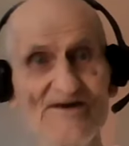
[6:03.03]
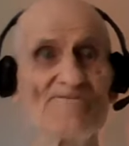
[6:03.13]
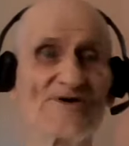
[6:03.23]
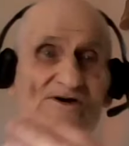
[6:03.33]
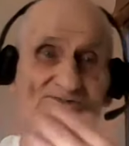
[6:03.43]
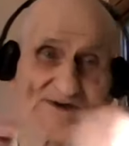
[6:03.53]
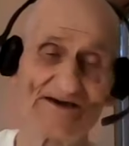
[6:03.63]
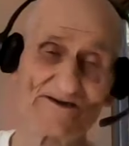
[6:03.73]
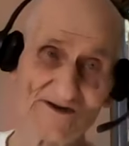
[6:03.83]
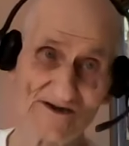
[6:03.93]
because
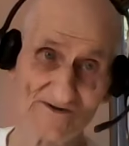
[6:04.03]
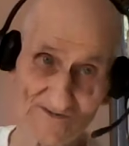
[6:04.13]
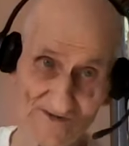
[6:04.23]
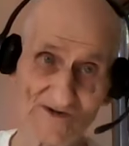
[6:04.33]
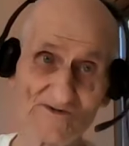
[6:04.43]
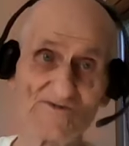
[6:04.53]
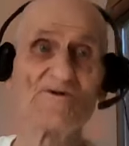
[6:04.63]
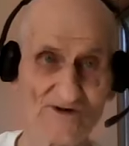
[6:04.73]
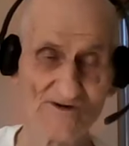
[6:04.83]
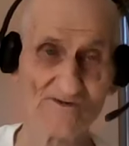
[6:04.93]
it can
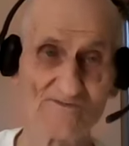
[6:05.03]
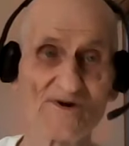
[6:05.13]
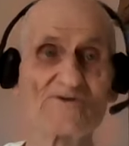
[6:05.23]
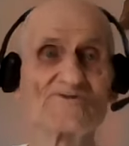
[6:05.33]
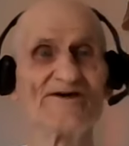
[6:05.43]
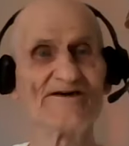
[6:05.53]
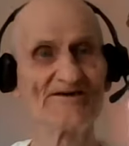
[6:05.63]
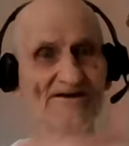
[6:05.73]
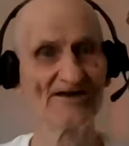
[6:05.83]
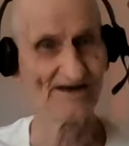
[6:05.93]
too turn
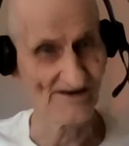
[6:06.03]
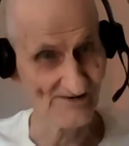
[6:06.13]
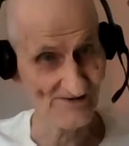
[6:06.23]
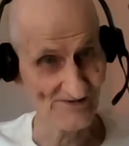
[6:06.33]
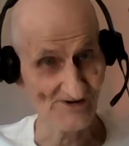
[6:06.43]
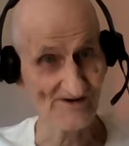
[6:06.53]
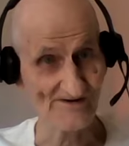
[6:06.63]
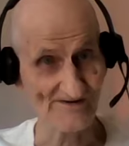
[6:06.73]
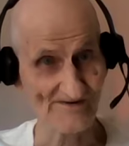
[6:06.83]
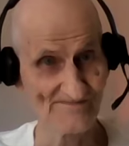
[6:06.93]
protein into
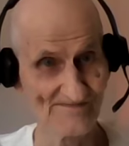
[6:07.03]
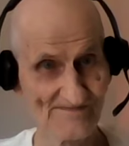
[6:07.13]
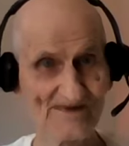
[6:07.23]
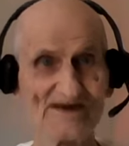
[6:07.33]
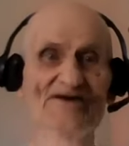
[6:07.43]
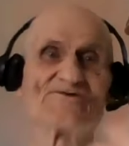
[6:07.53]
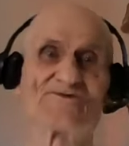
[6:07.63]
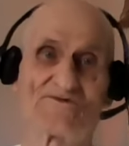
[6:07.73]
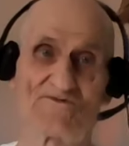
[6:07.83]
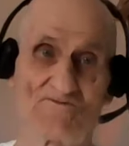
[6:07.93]
sugar.
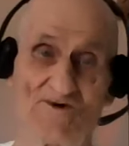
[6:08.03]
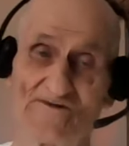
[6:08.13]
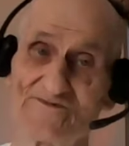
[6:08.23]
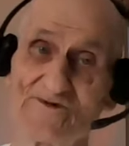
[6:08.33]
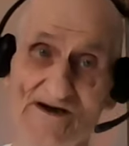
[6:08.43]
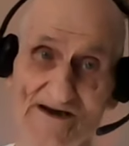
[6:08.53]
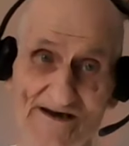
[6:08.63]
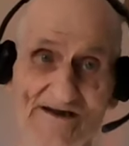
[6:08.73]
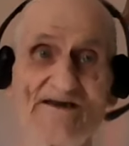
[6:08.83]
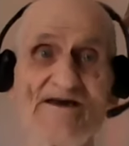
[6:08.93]
It's rougher on
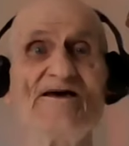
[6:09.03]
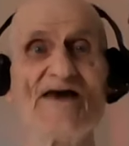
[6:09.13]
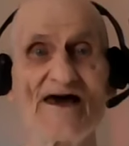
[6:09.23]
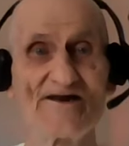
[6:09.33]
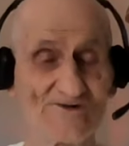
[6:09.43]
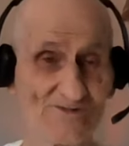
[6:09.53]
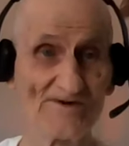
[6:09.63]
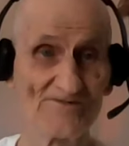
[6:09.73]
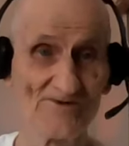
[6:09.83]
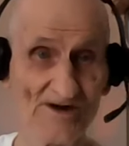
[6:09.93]
it, and it's
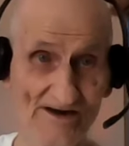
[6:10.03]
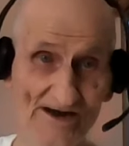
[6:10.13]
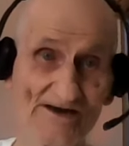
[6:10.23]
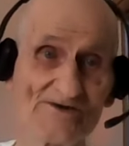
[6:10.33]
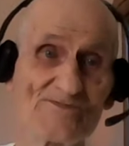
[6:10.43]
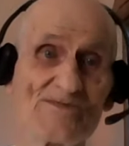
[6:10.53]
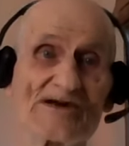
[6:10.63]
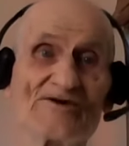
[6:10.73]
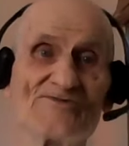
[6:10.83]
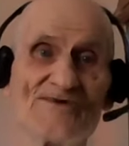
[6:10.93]
rougher on us
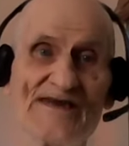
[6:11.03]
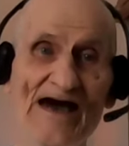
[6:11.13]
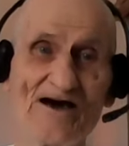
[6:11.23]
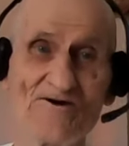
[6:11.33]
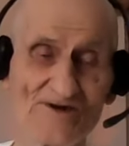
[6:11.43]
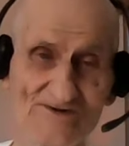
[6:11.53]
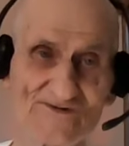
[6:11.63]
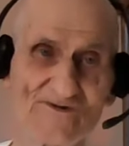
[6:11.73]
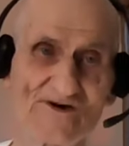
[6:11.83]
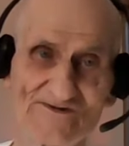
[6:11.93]
because now it
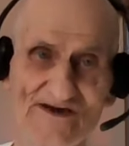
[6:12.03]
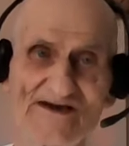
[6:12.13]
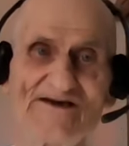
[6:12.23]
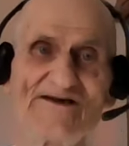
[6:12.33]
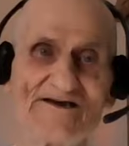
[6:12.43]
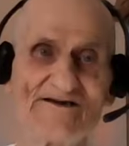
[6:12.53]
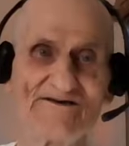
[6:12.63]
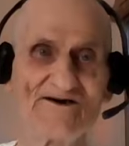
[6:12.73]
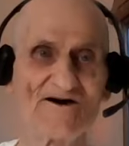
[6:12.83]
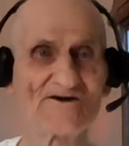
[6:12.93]
starts
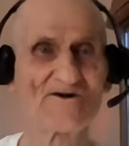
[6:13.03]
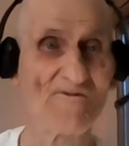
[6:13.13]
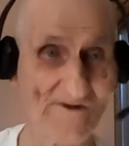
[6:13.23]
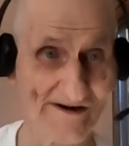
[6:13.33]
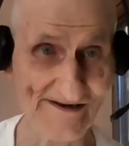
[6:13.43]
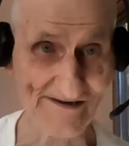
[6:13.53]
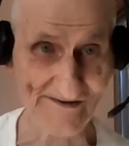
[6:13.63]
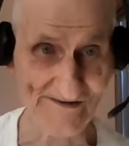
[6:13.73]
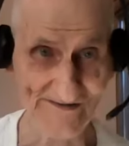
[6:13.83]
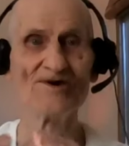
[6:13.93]
eating our
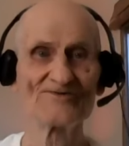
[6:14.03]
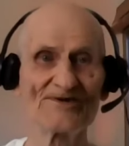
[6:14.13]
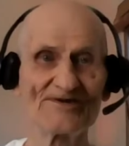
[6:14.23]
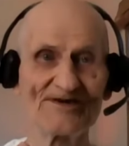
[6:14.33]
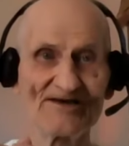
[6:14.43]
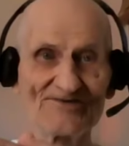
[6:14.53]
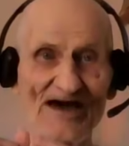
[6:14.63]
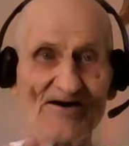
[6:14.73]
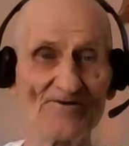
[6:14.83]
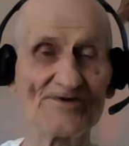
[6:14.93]
organs. Once it gets
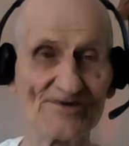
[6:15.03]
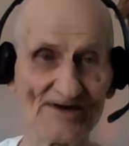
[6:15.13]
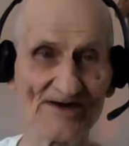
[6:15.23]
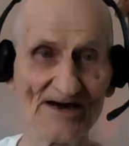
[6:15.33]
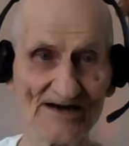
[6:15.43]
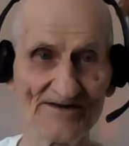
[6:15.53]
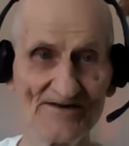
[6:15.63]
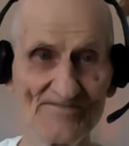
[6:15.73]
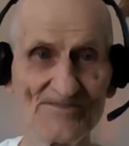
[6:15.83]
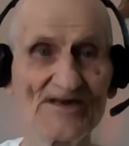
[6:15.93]
out of the gut,
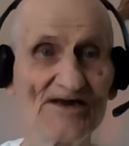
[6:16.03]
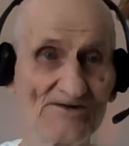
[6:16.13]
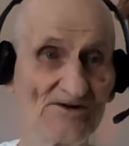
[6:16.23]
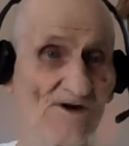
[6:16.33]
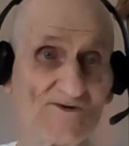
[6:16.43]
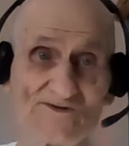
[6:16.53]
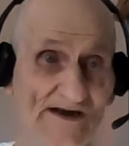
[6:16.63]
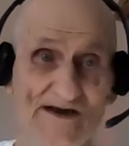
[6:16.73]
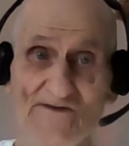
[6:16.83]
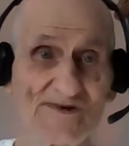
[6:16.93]
it goes
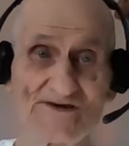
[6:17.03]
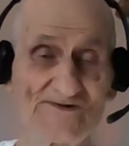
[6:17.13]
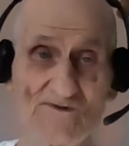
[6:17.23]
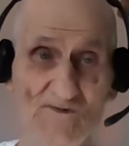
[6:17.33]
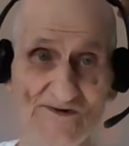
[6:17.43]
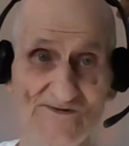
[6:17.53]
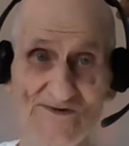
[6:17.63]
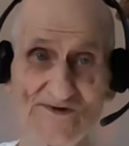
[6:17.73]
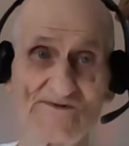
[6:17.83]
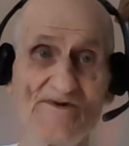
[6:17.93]
any place it wants
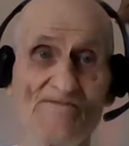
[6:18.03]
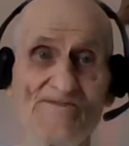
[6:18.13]
to.